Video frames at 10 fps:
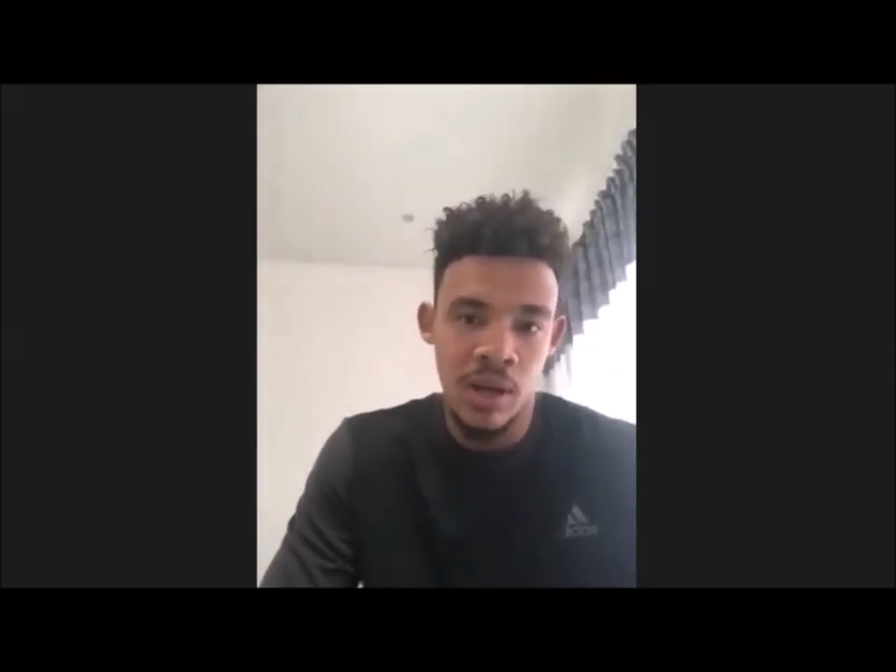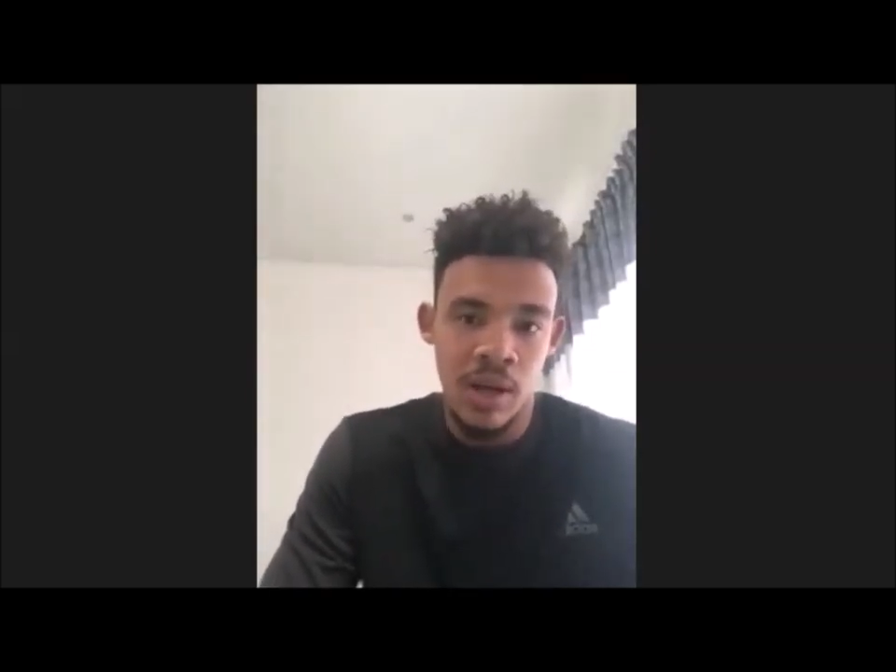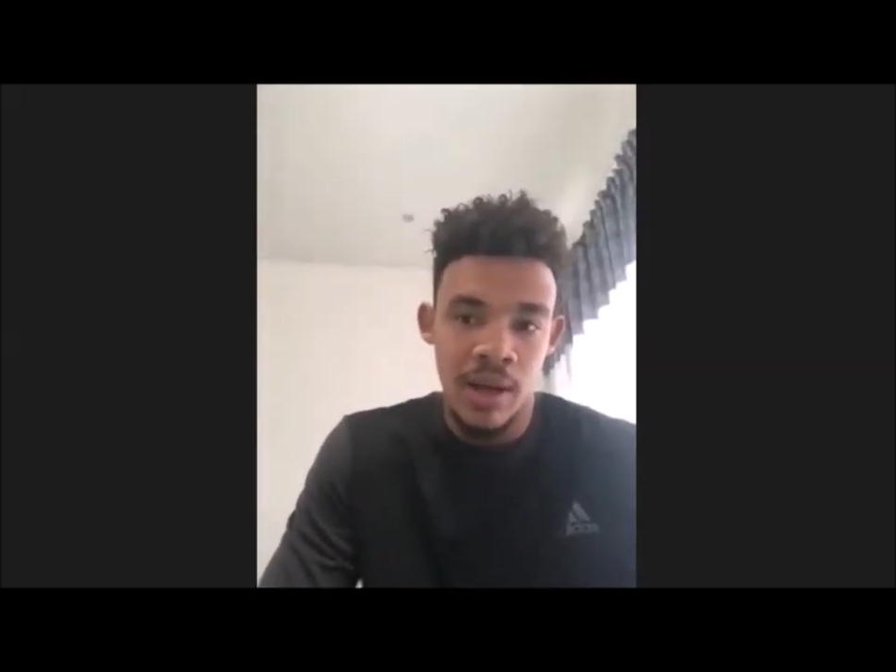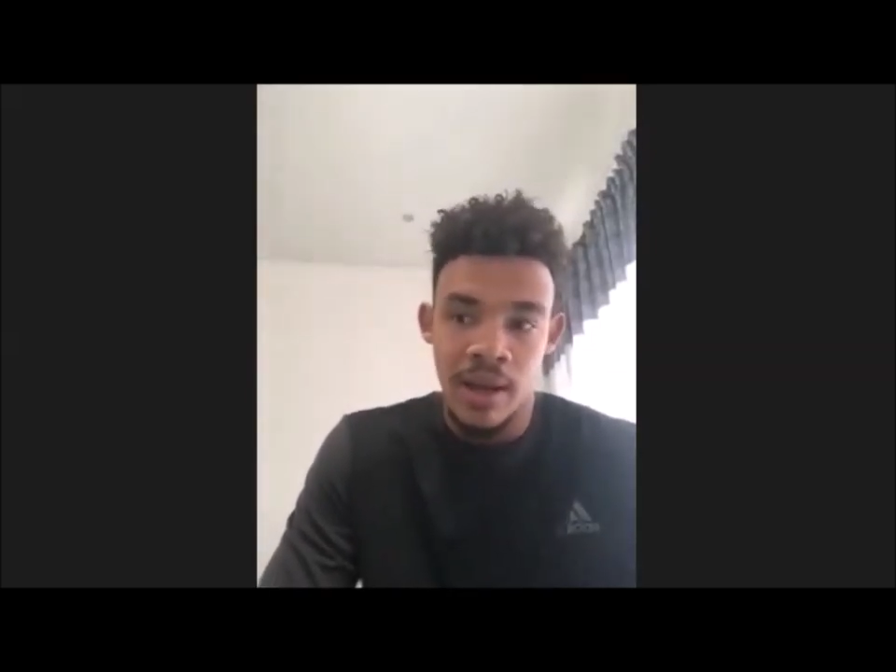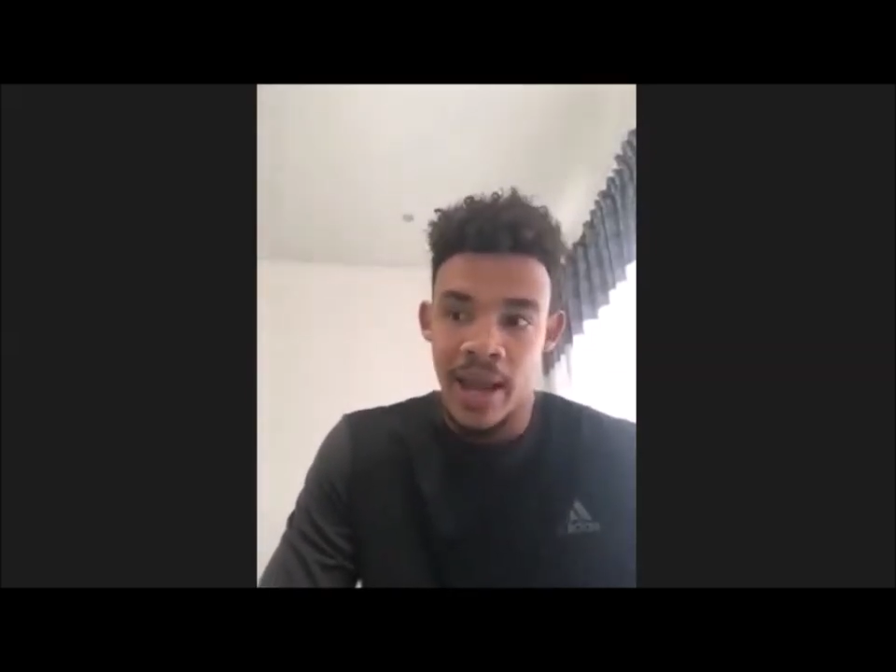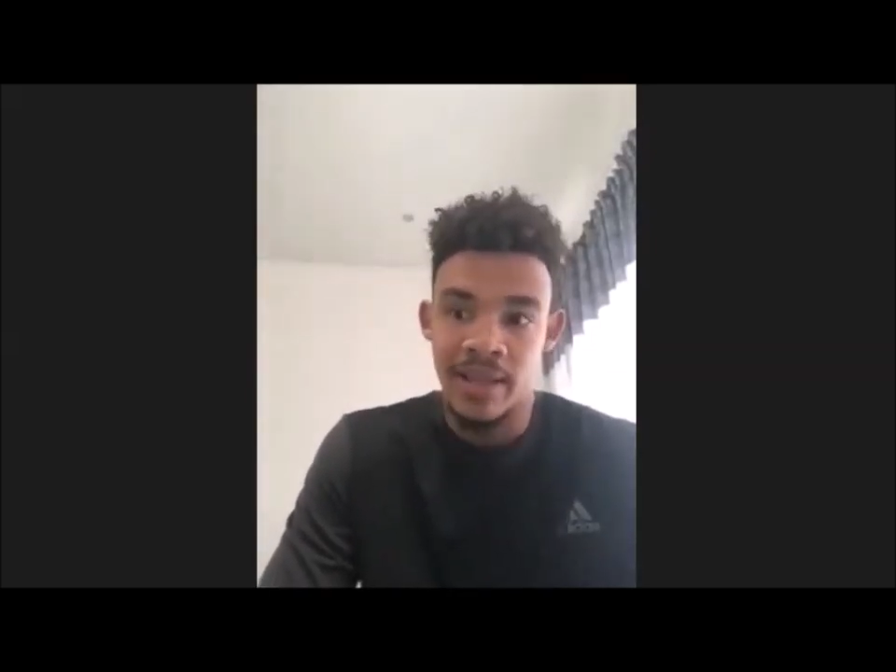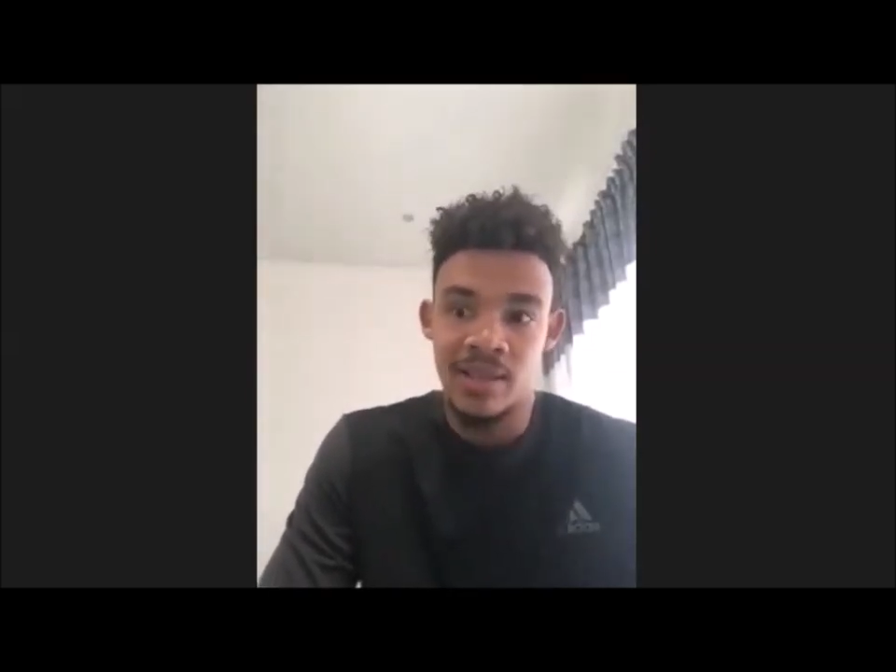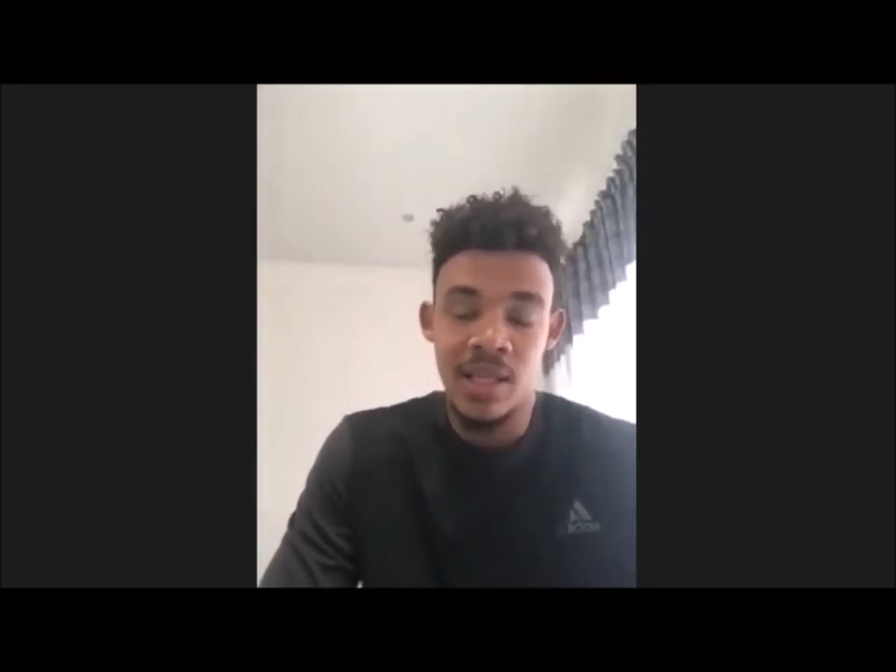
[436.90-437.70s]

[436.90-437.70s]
and seeing